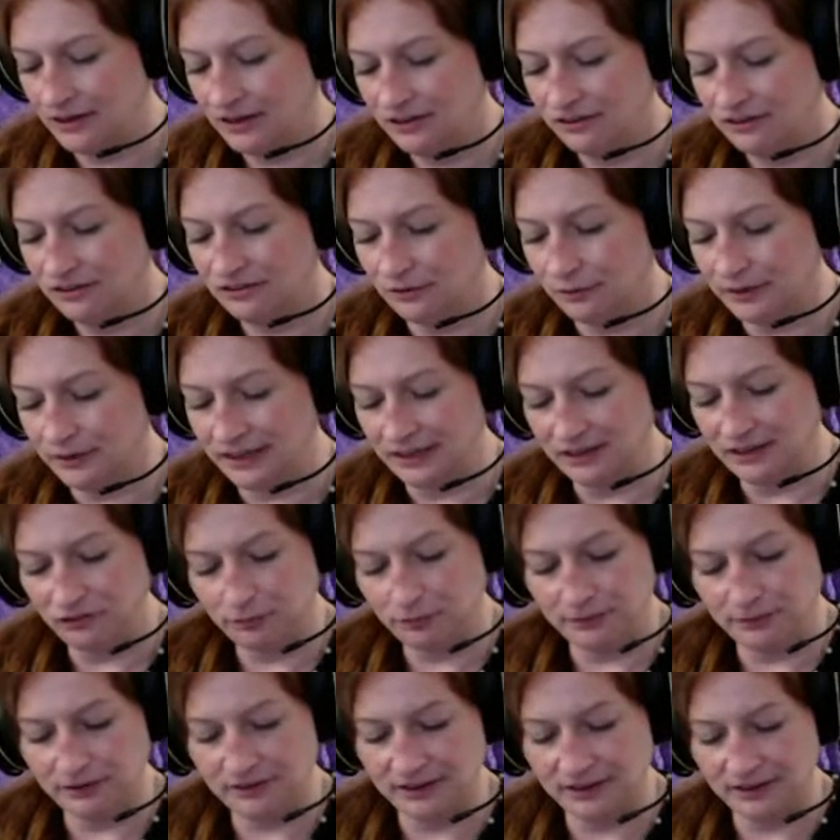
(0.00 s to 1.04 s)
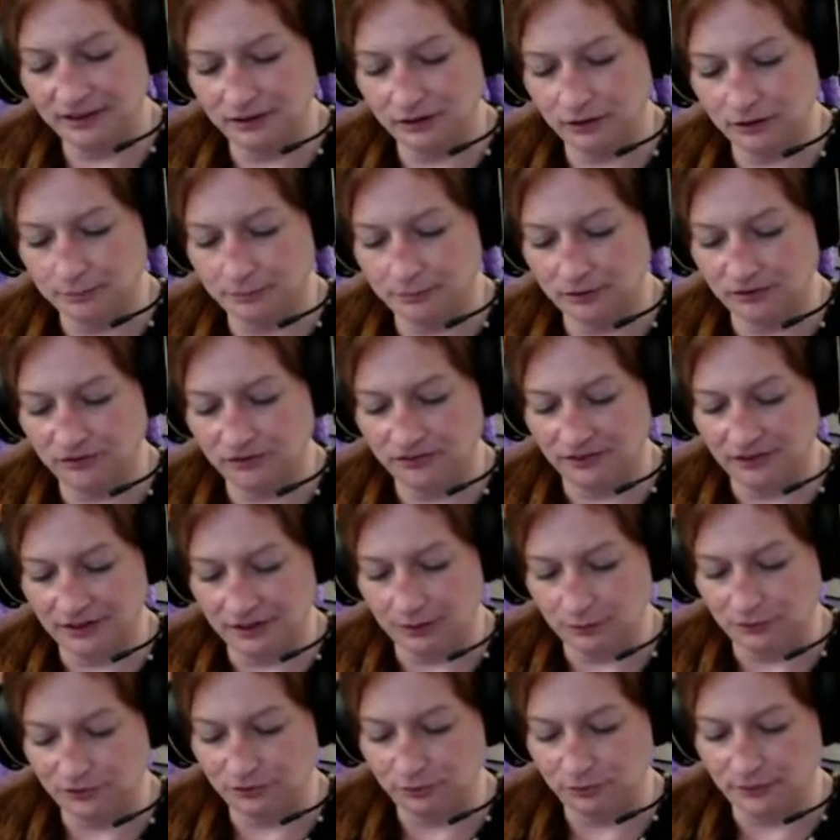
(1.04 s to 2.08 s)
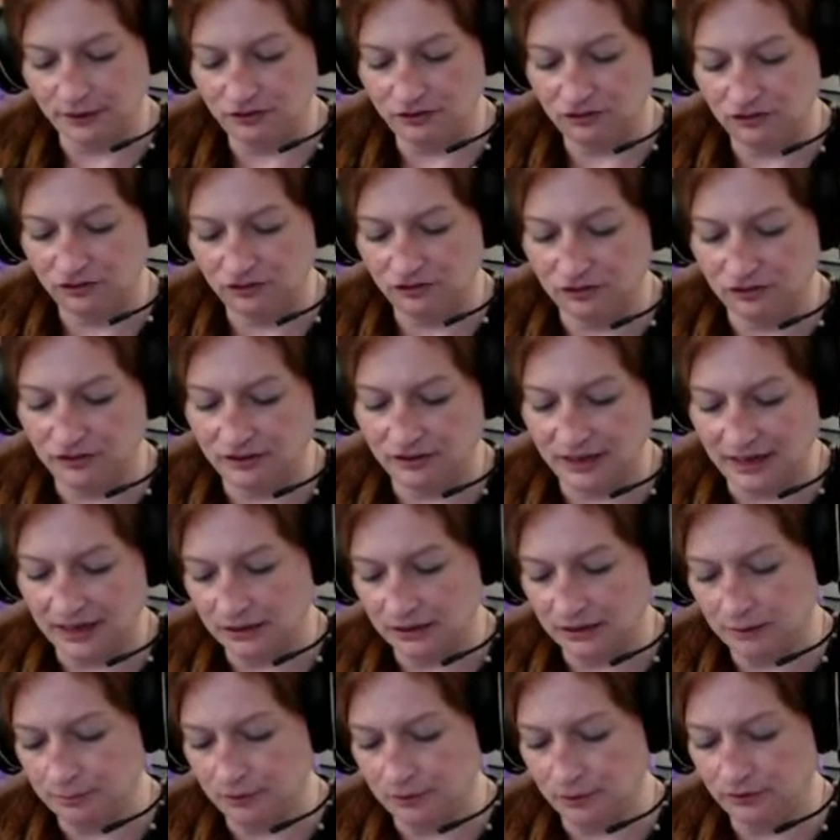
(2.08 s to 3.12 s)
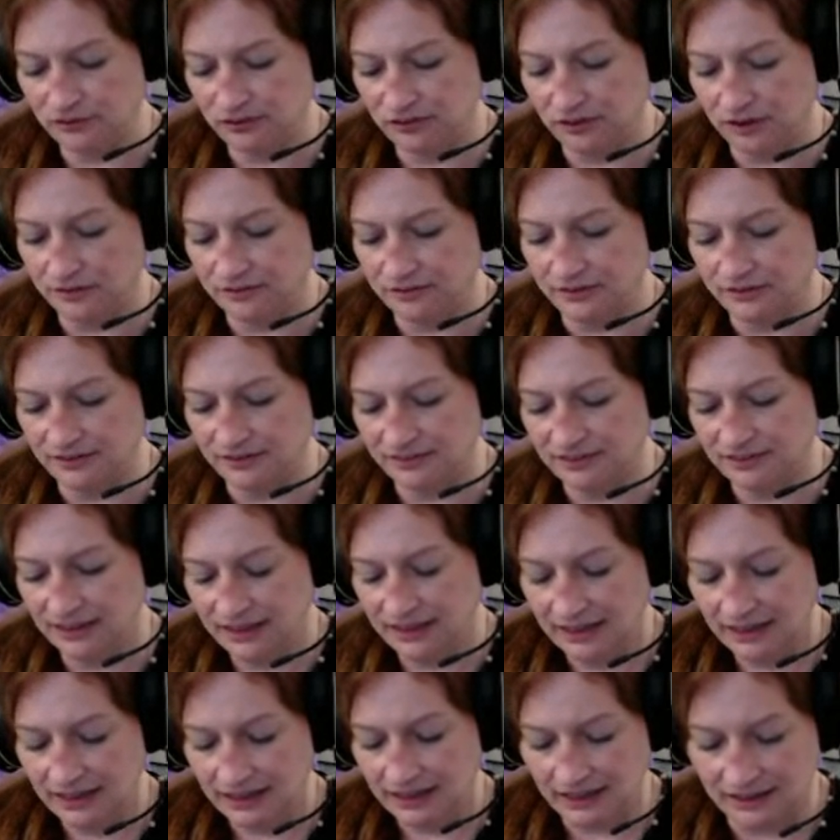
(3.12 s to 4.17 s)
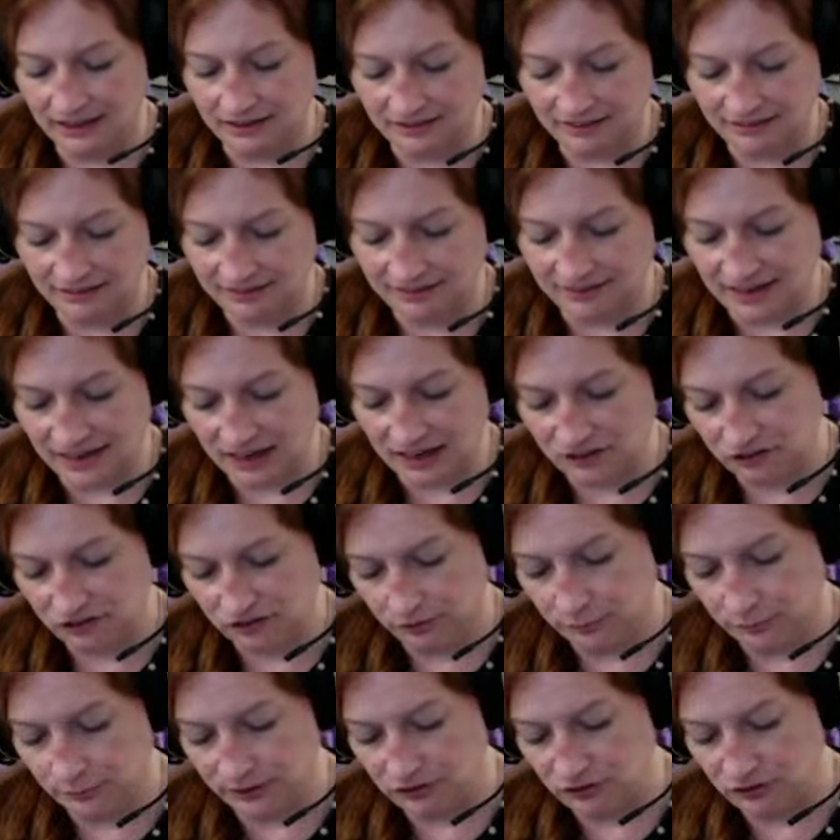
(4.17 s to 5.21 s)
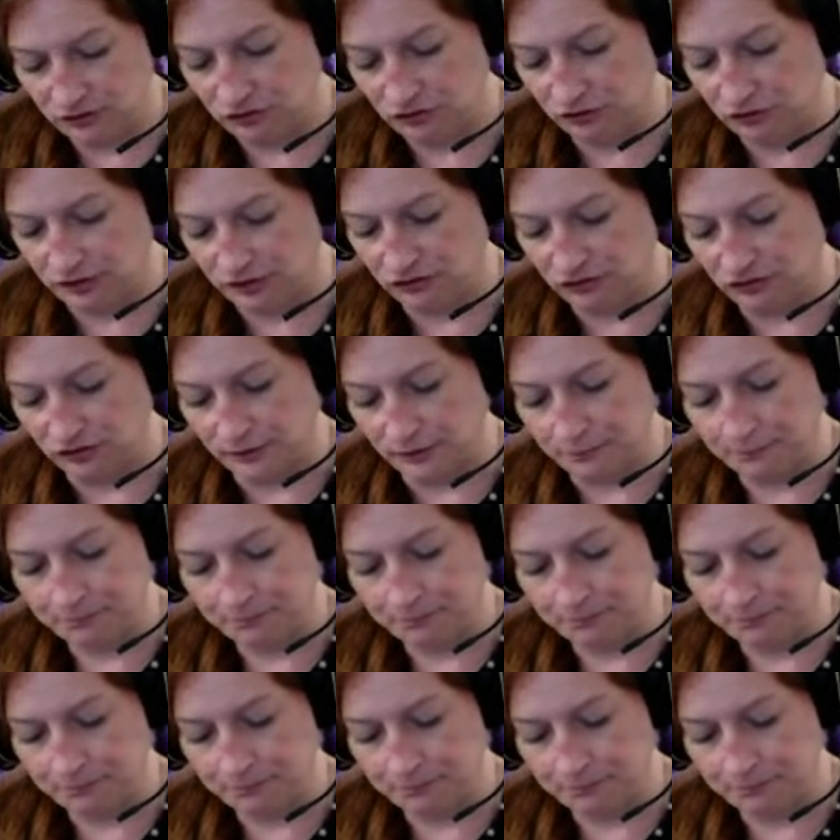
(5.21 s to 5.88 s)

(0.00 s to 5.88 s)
So each particular person that was registered at the post office in this national registration